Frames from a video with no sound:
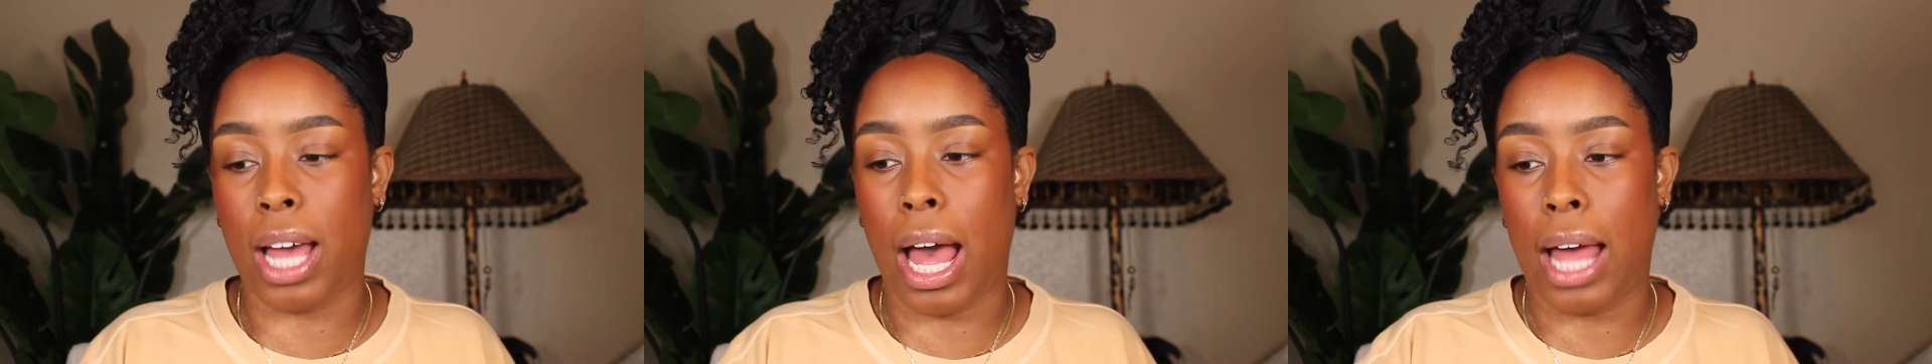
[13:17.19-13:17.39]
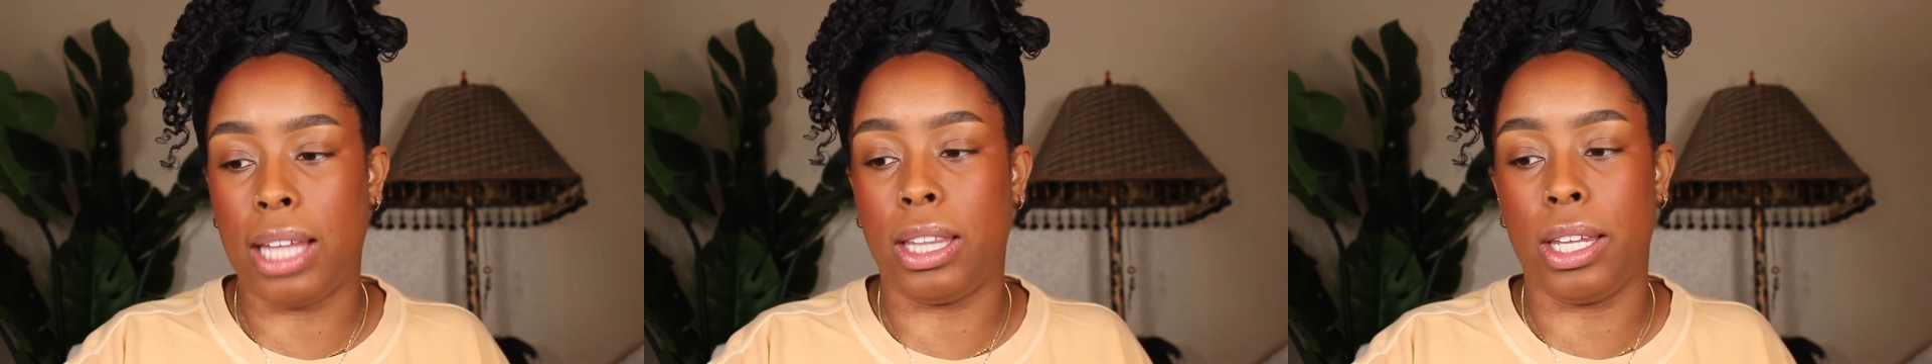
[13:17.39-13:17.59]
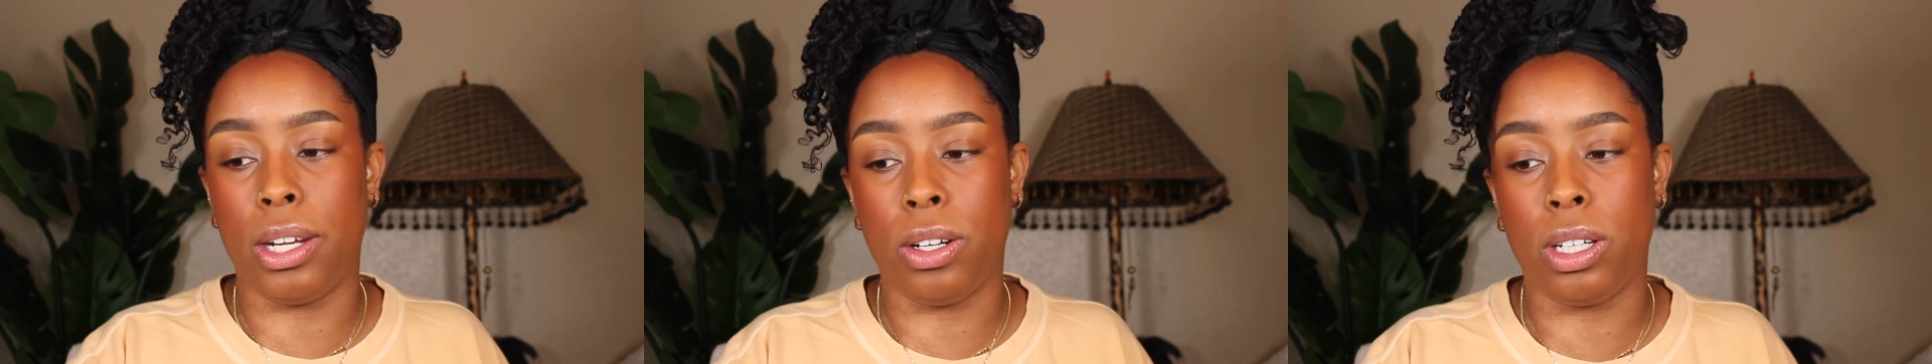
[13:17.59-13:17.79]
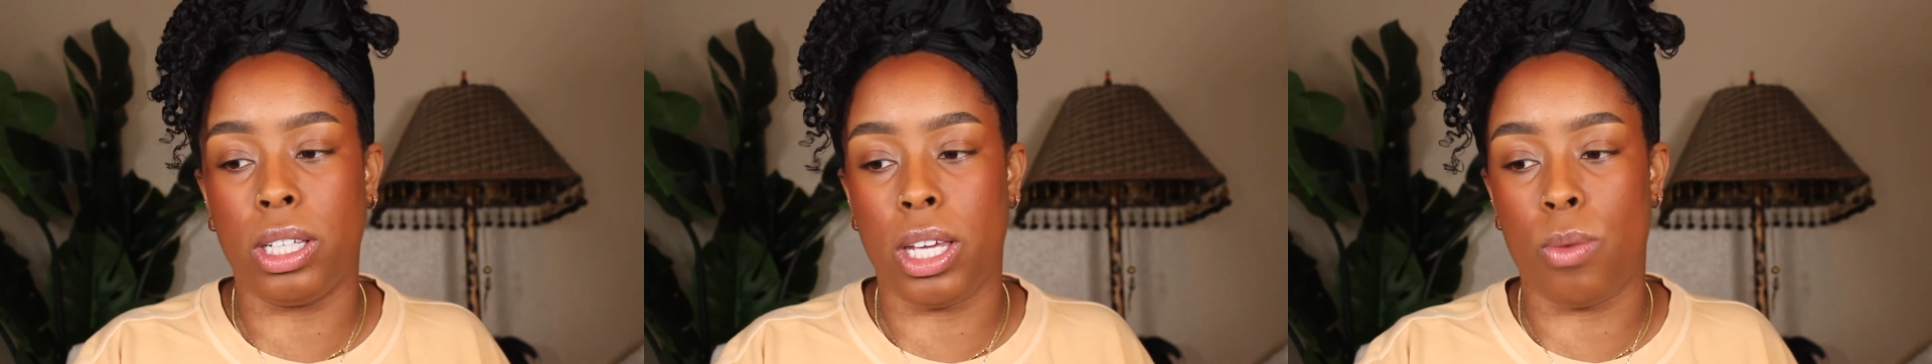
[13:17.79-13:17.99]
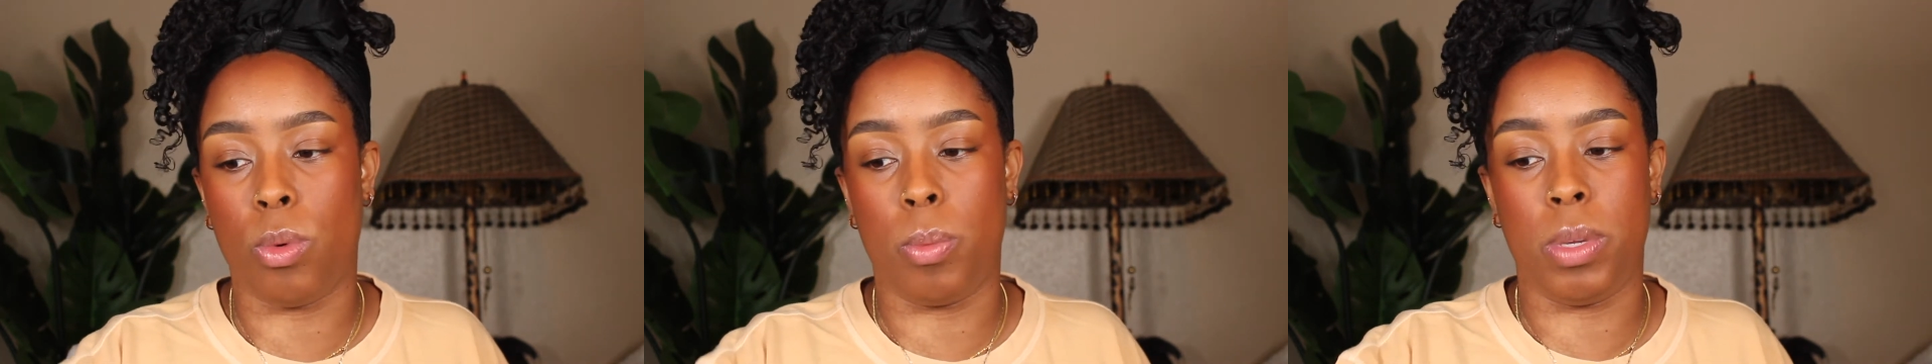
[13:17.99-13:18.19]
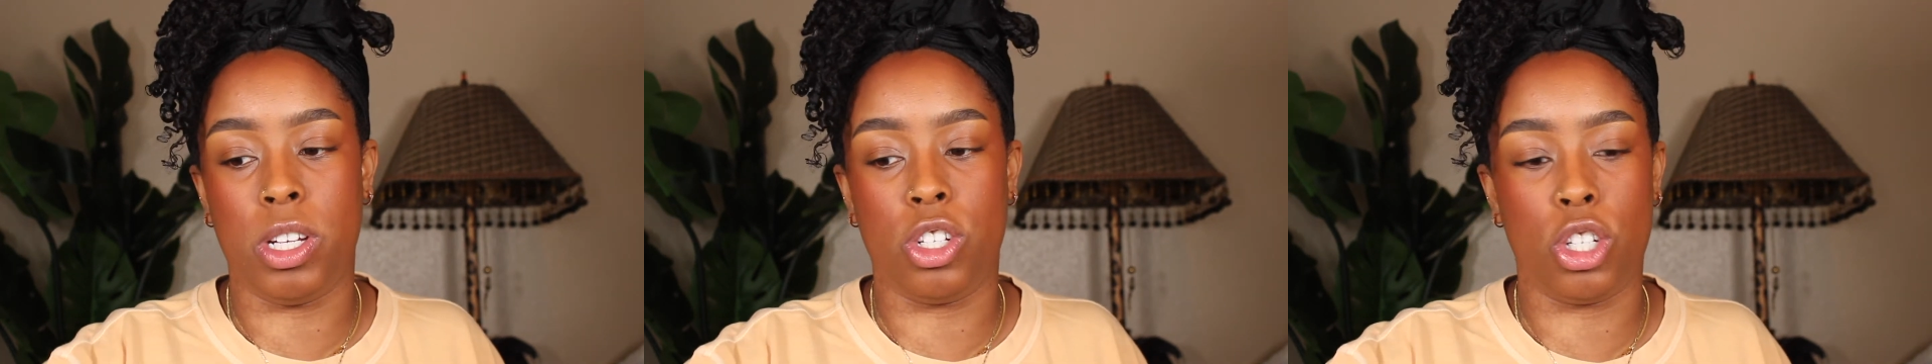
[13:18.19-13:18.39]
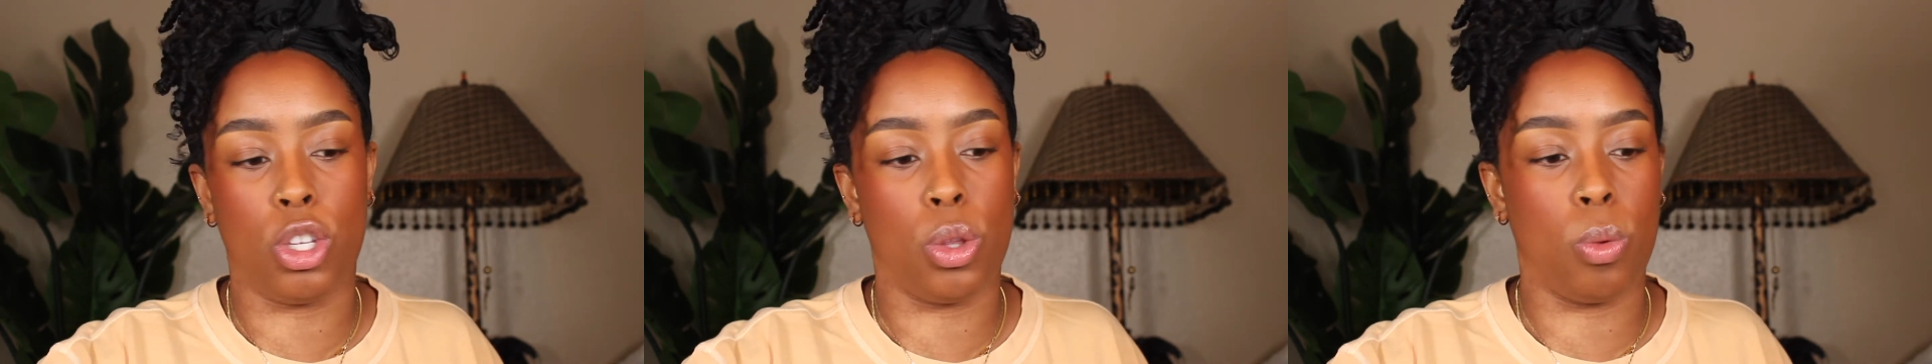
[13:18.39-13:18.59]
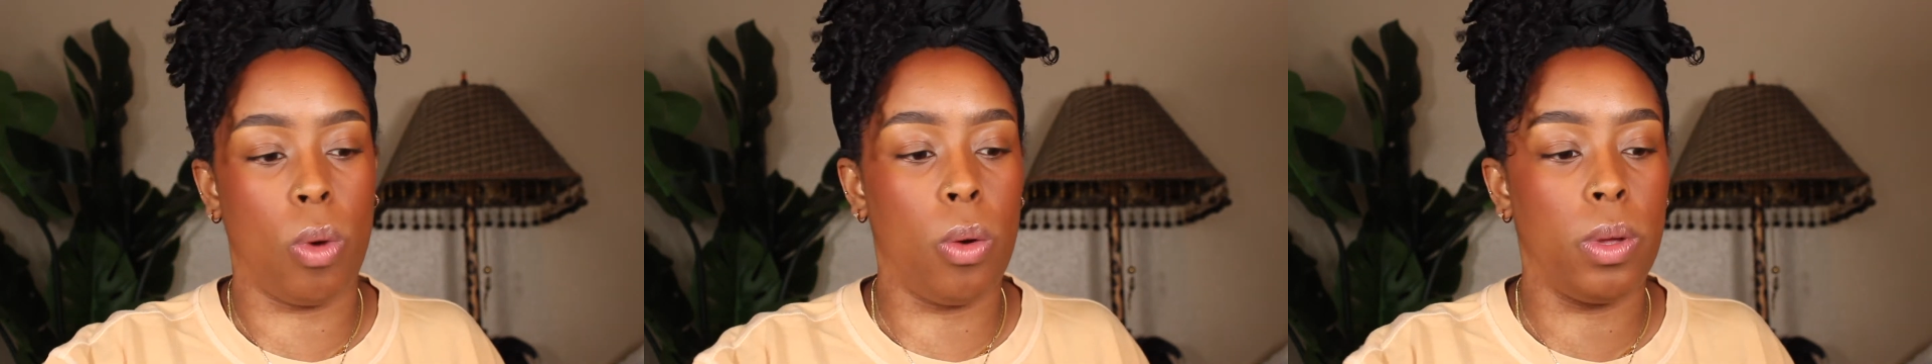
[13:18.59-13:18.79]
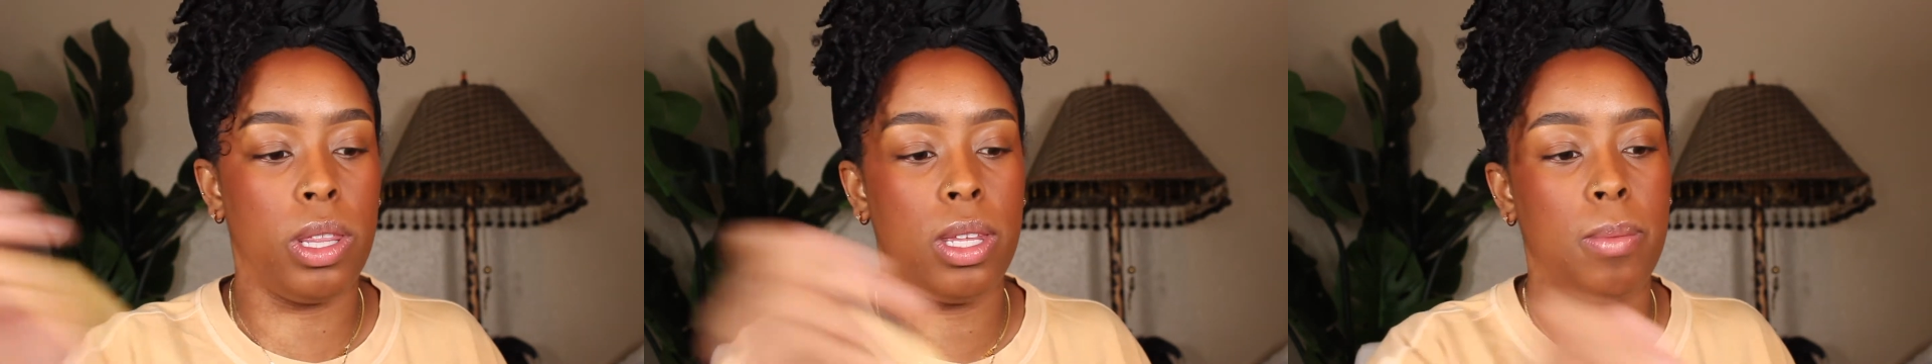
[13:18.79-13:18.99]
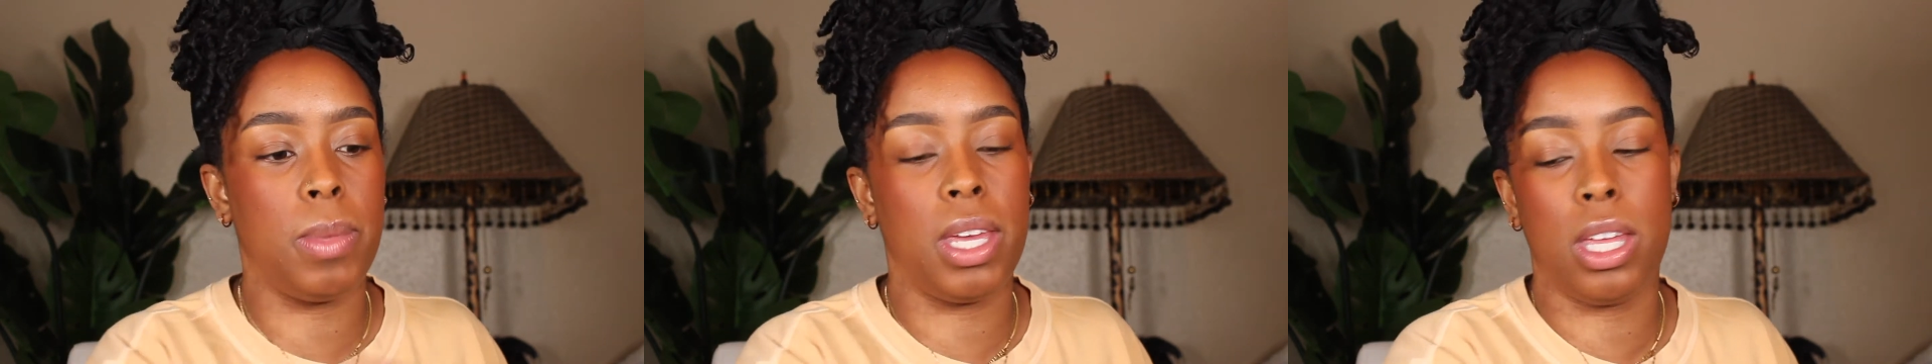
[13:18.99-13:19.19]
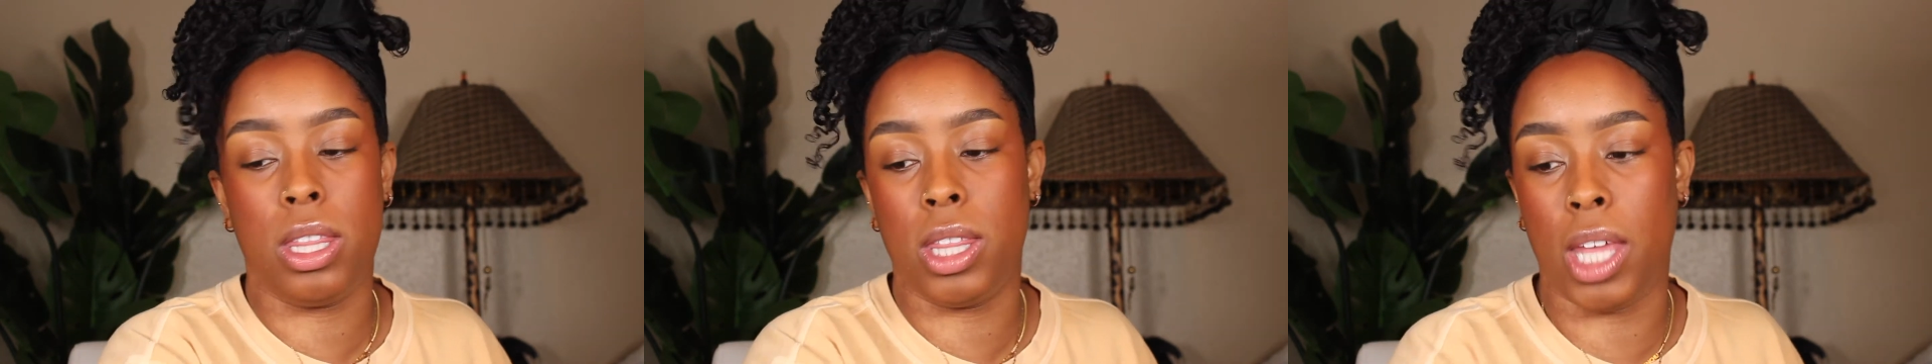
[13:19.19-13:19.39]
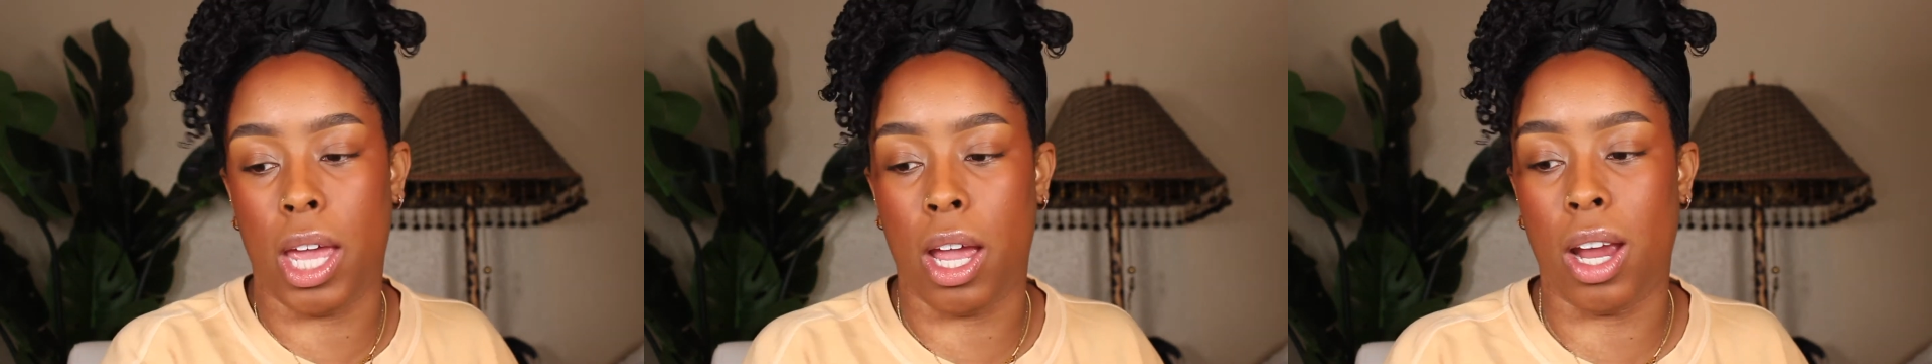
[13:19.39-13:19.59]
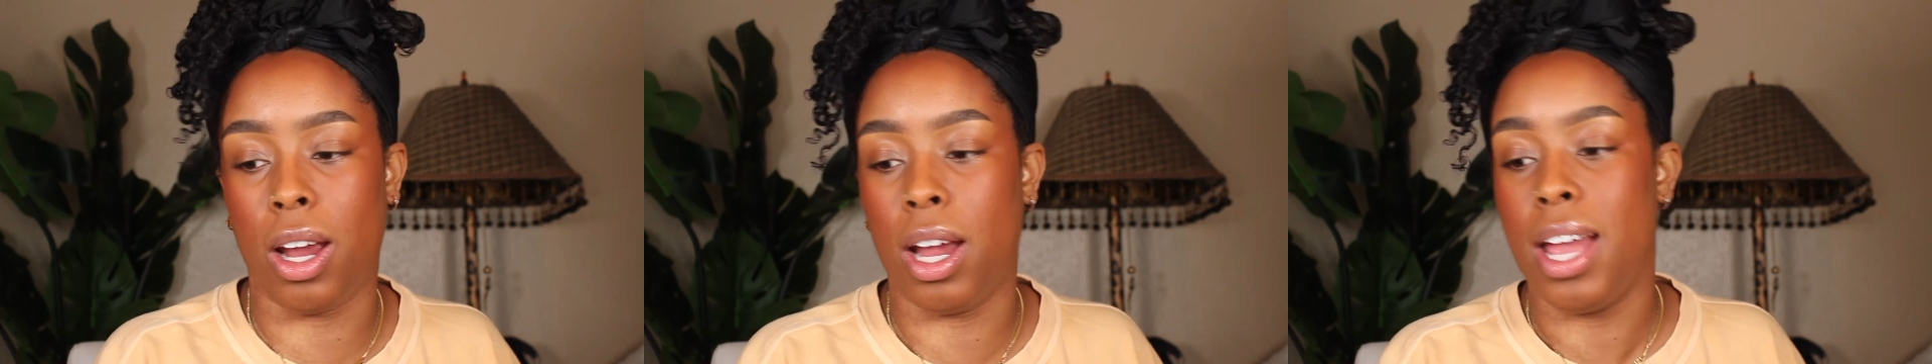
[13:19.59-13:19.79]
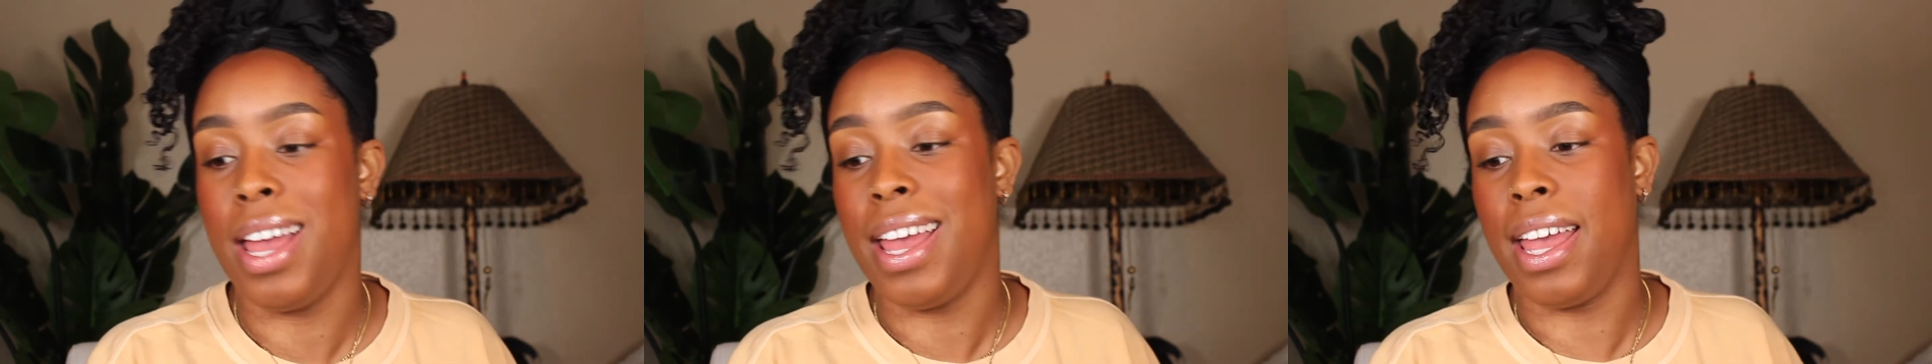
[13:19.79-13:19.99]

I literally will be just throwing them in there